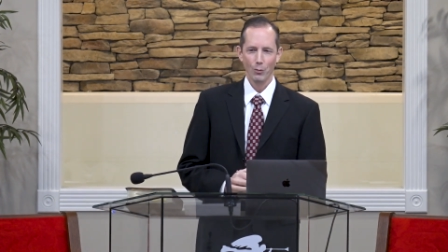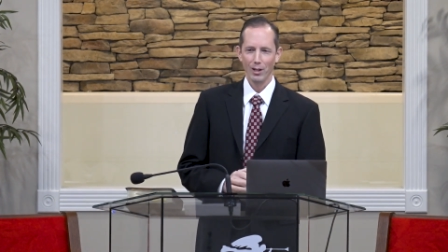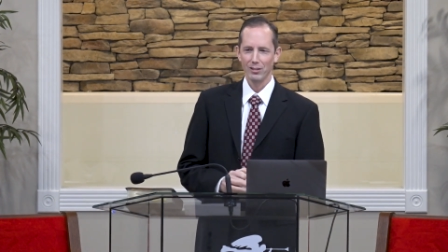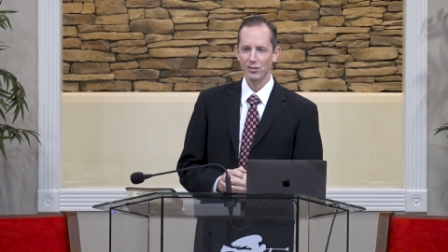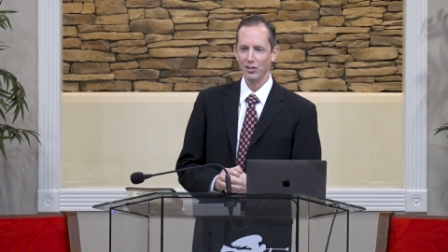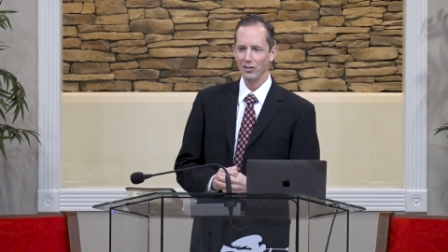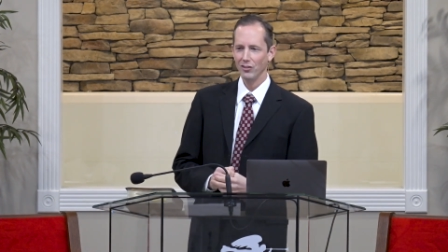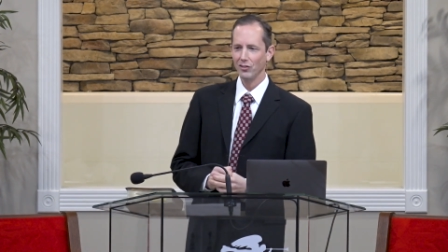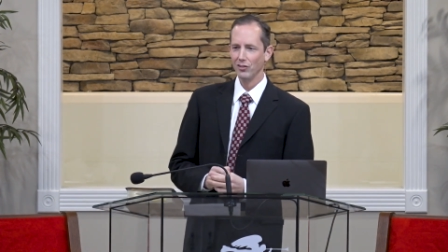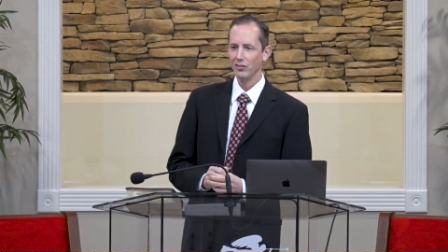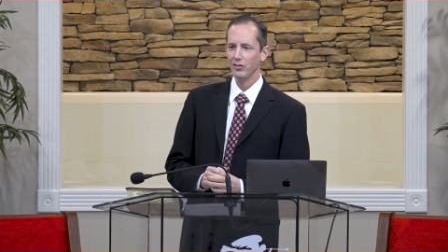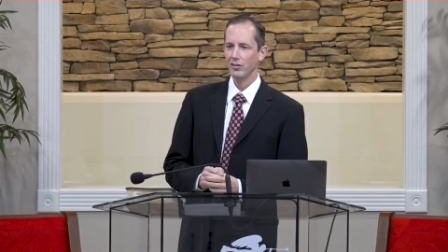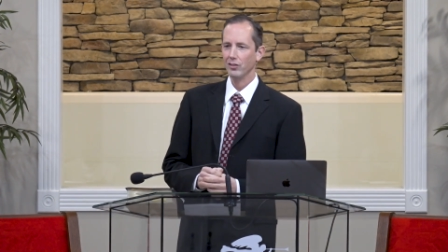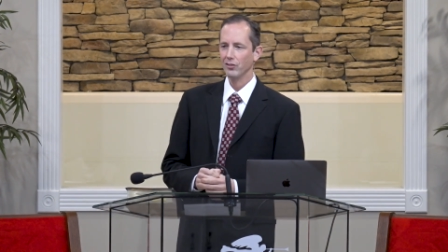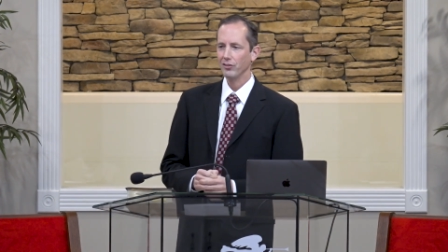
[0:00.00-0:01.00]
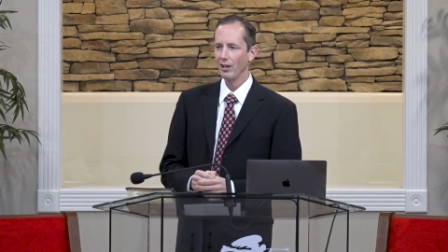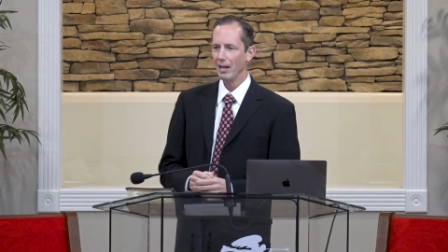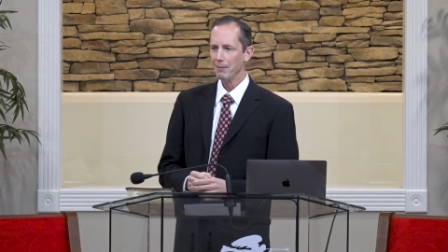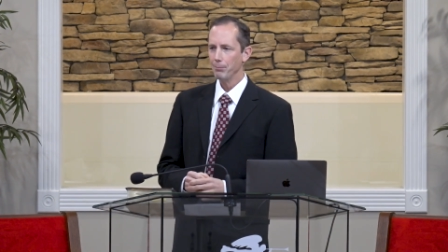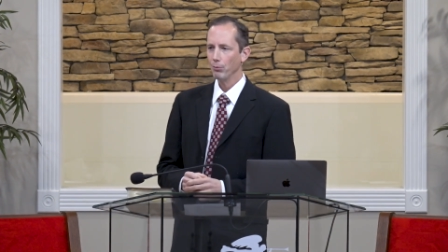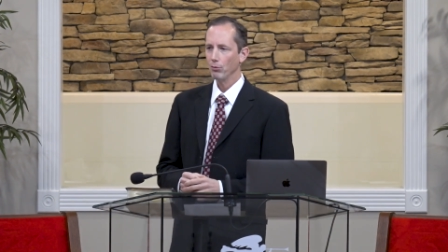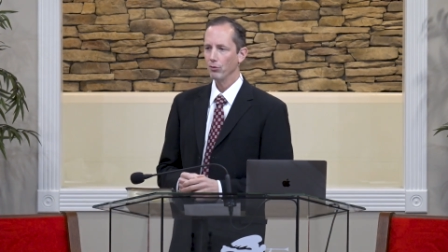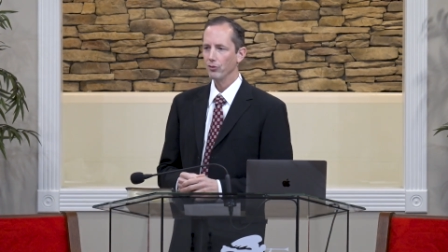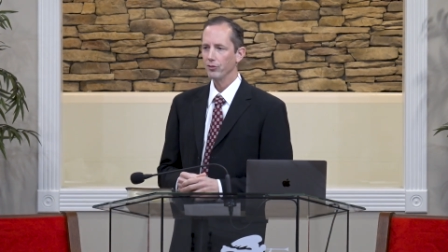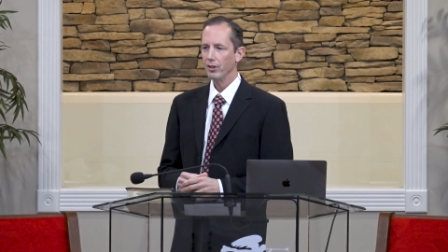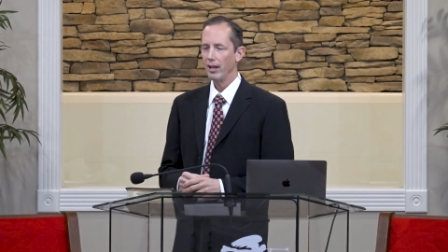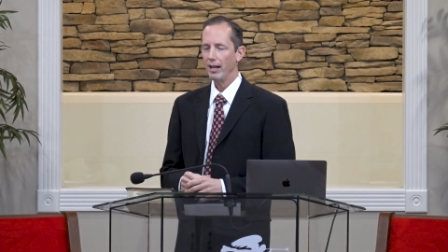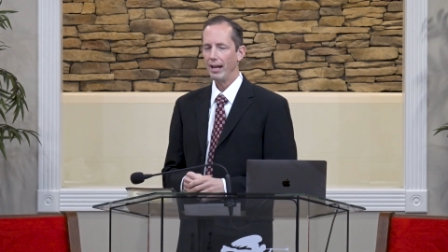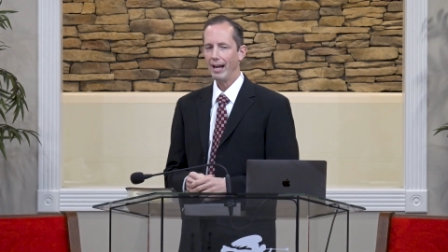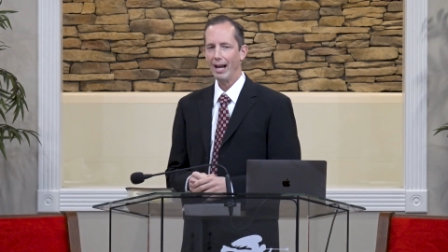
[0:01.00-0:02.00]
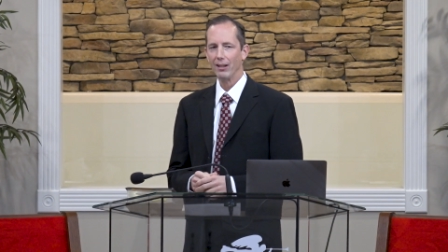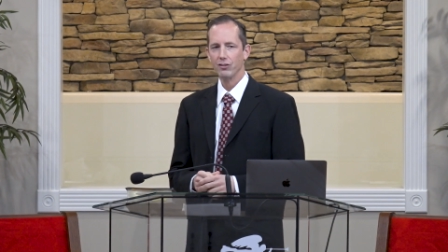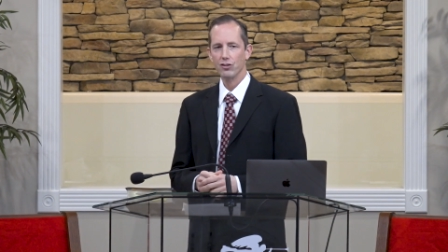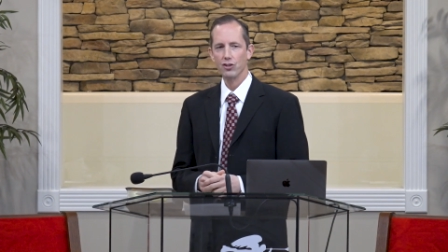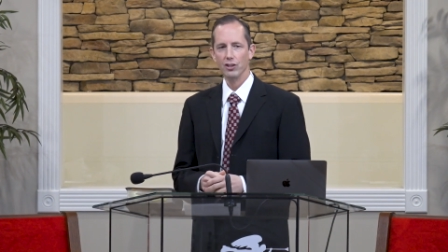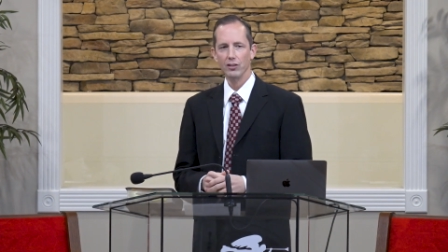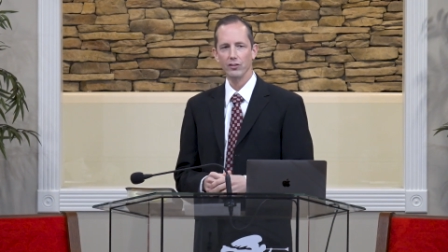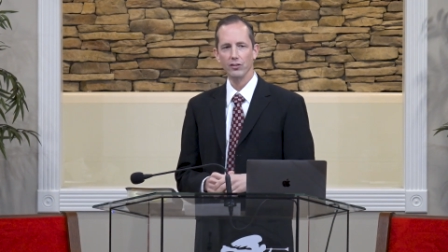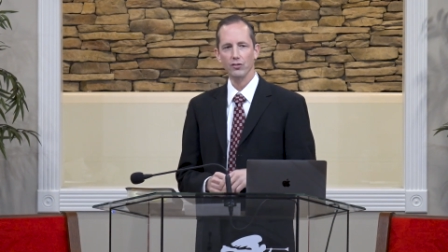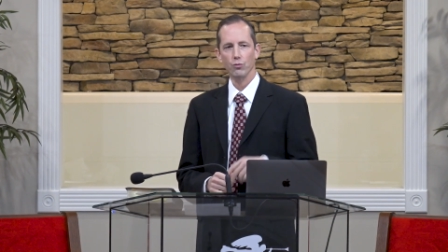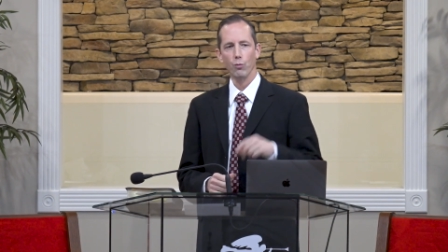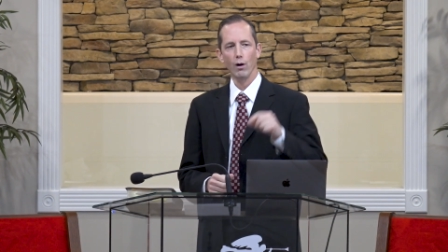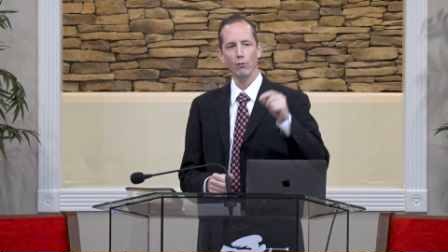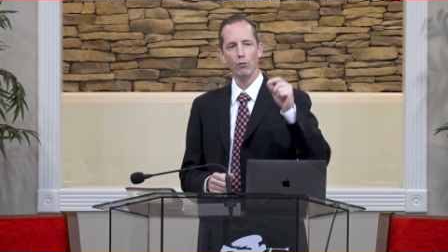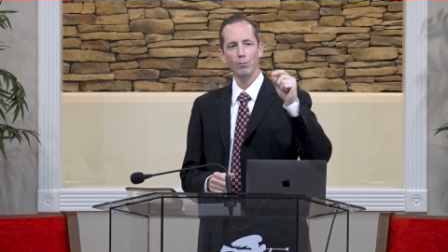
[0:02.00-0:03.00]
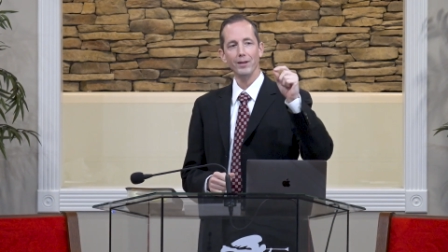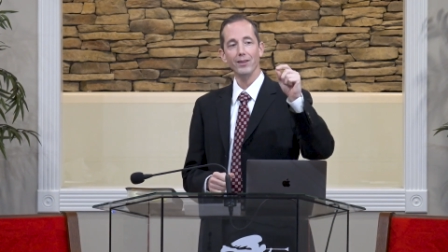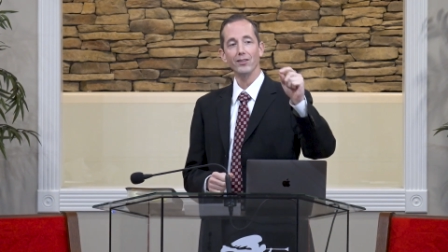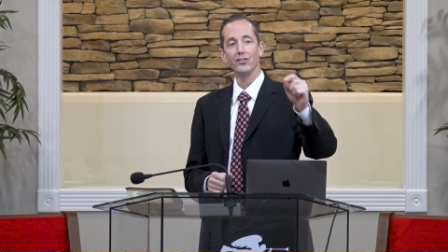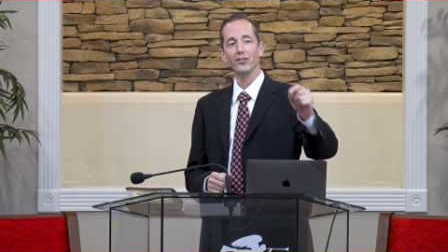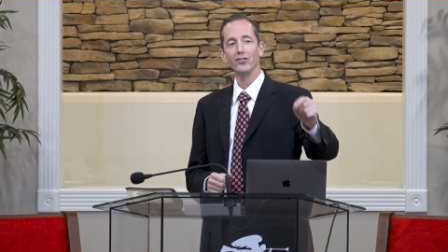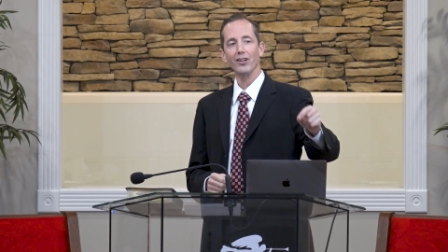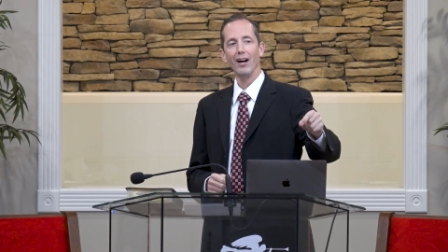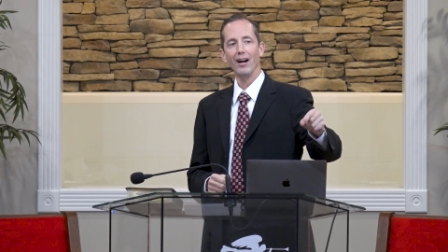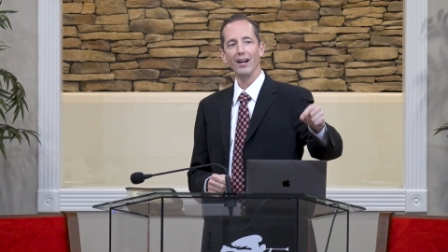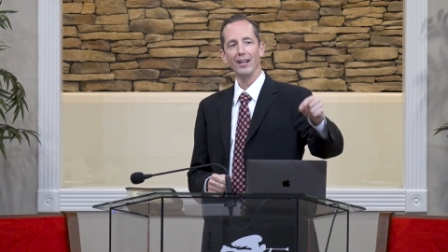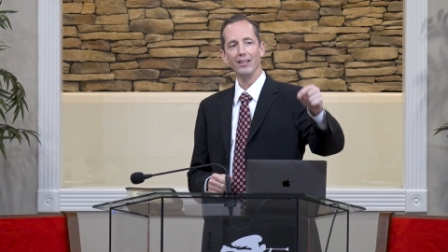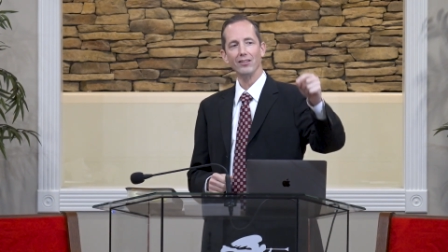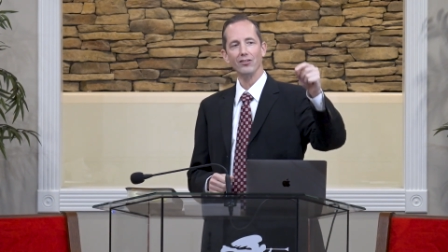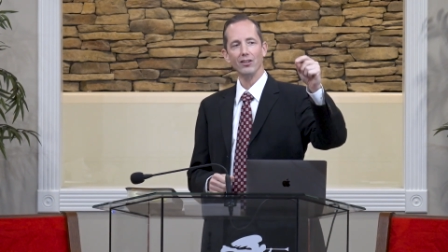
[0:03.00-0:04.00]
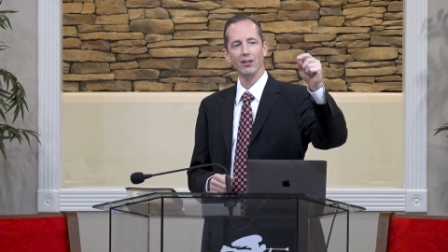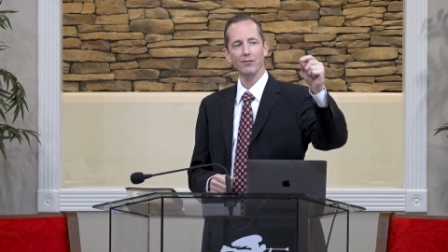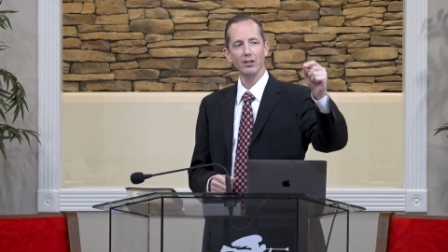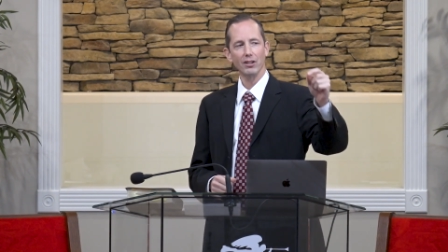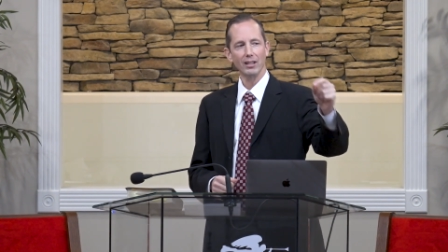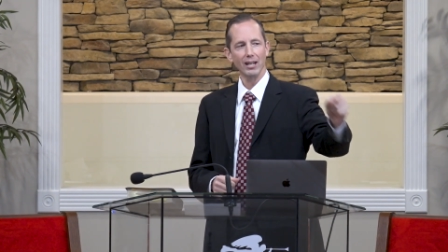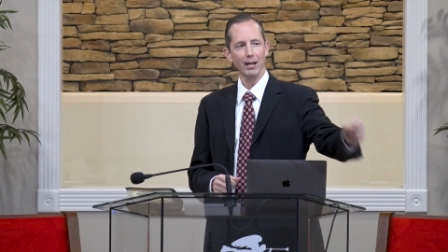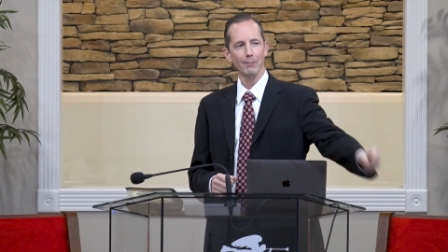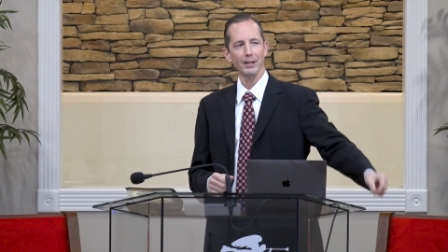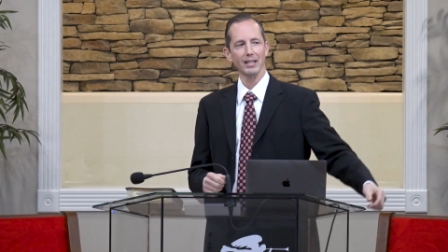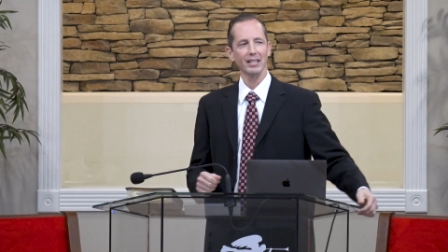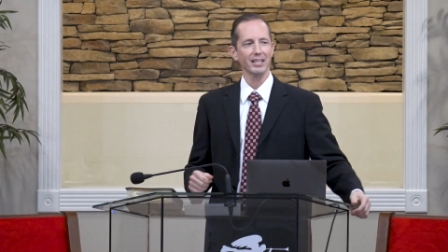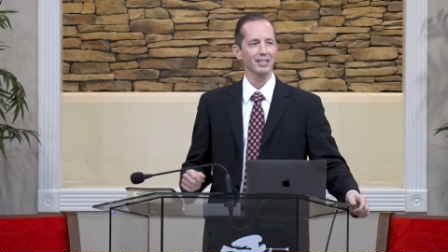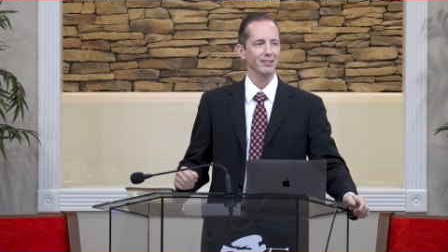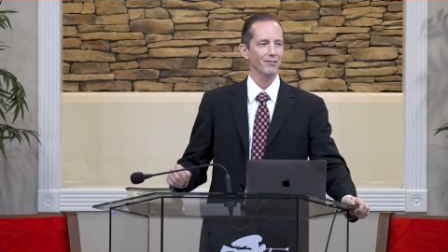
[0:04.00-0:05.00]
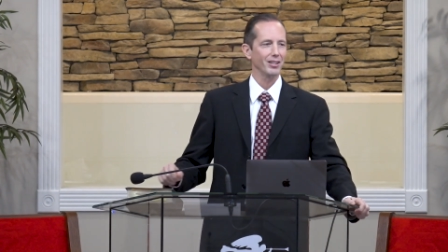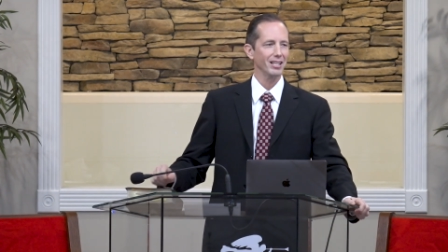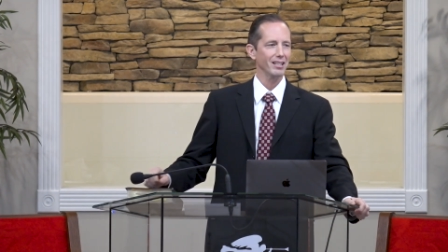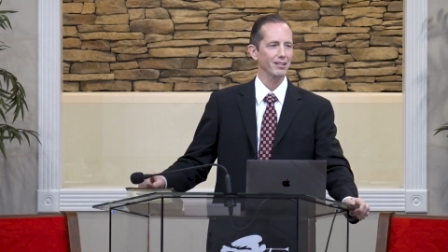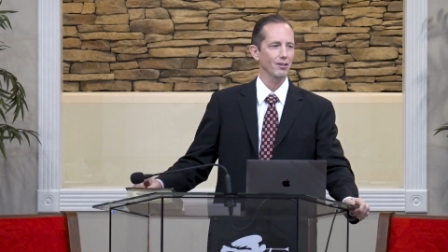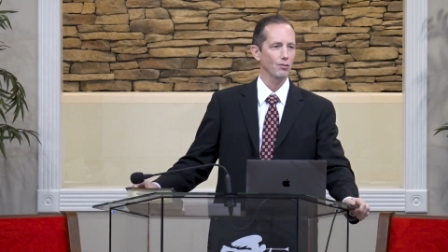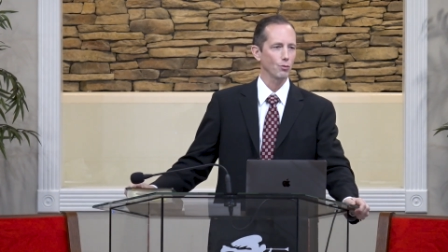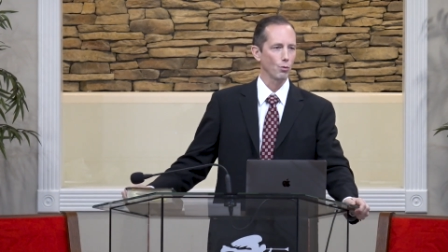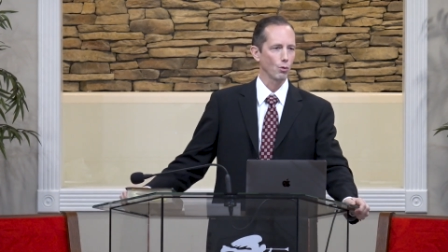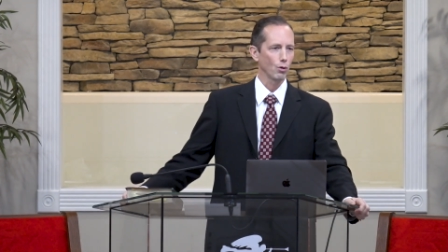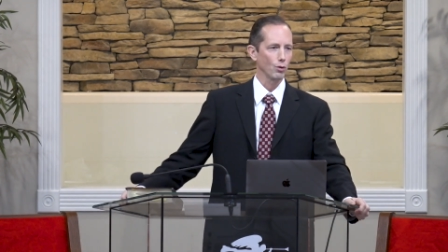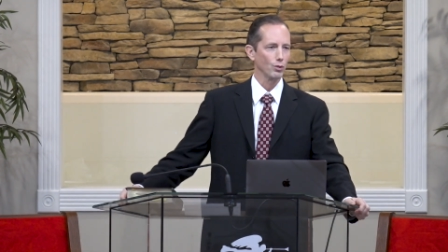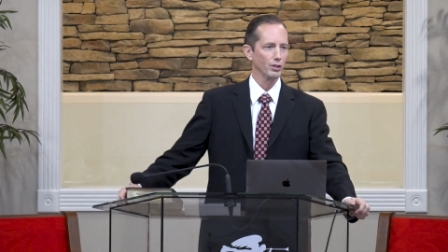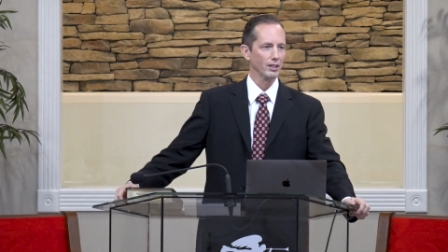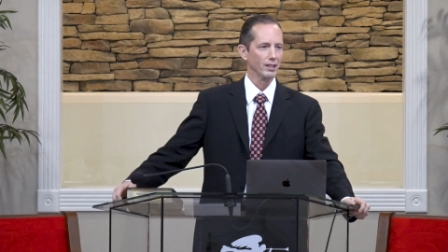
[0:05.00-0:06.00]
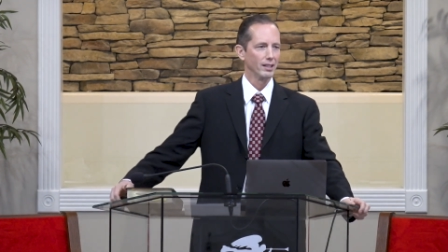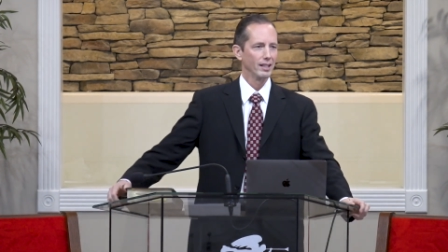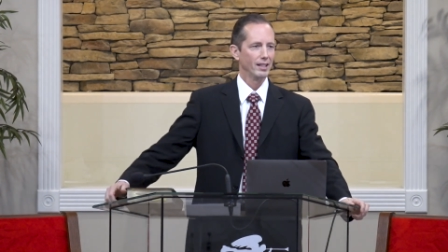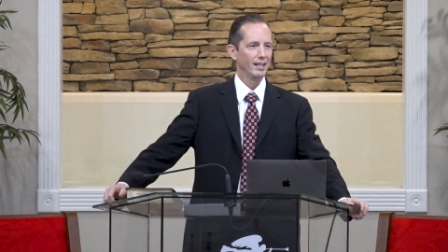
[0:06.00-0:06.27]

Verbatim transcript: When Jesus' disciples asked Jesus, what will be the signs of your coming and of the end of the world?